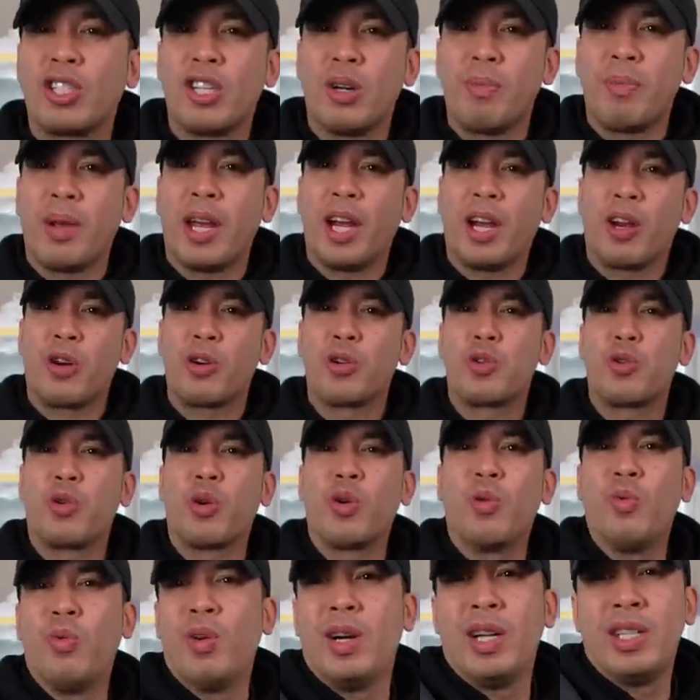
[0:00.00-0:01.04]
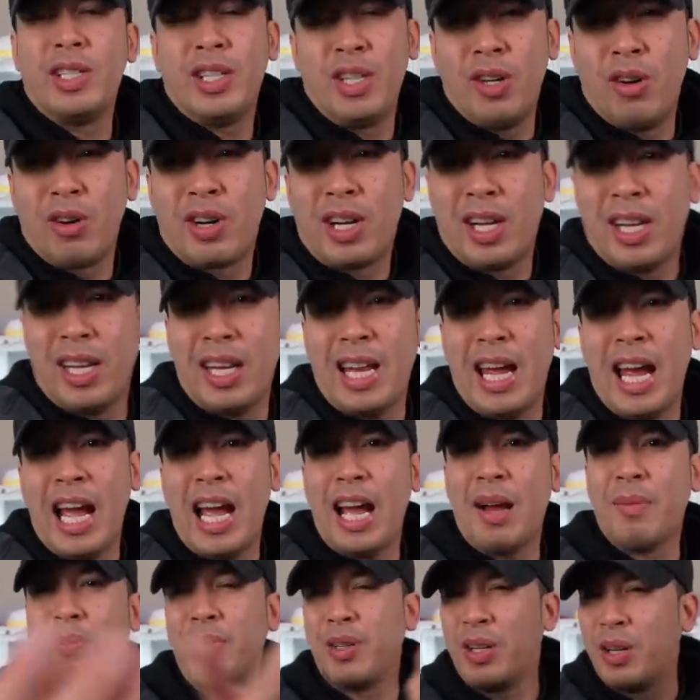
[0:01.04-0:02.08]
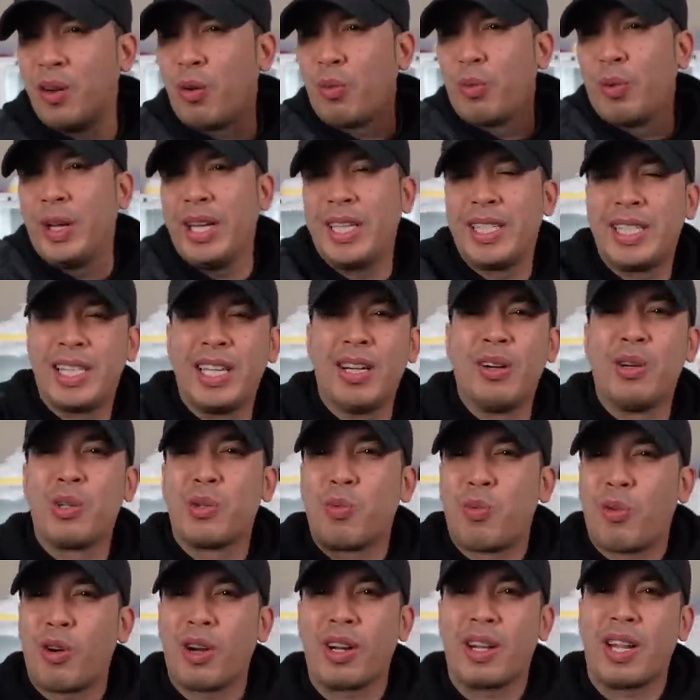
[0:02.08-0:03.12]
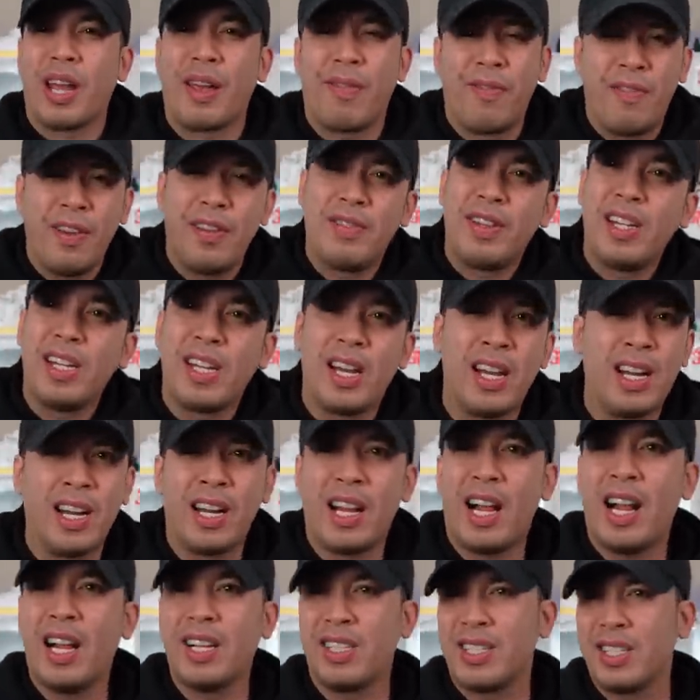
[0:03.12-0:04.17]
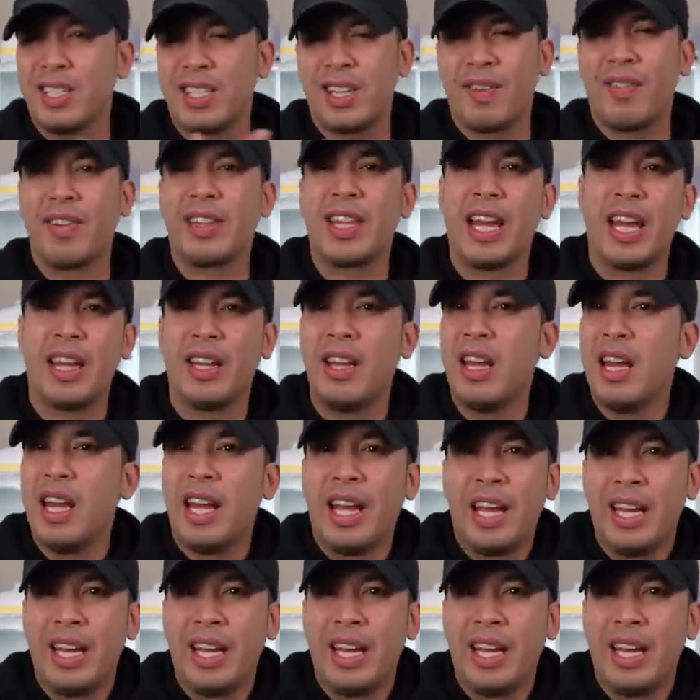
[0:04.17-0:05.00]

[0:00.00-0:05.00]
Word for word: some Air Jordan ones, you know, collab, you know, resales worth like fifteen hundred dollars and stuff like that?